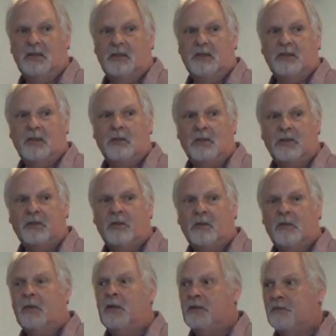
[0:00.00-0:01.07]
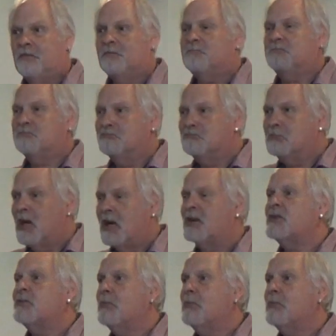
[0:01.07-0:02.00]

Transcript: So it's much,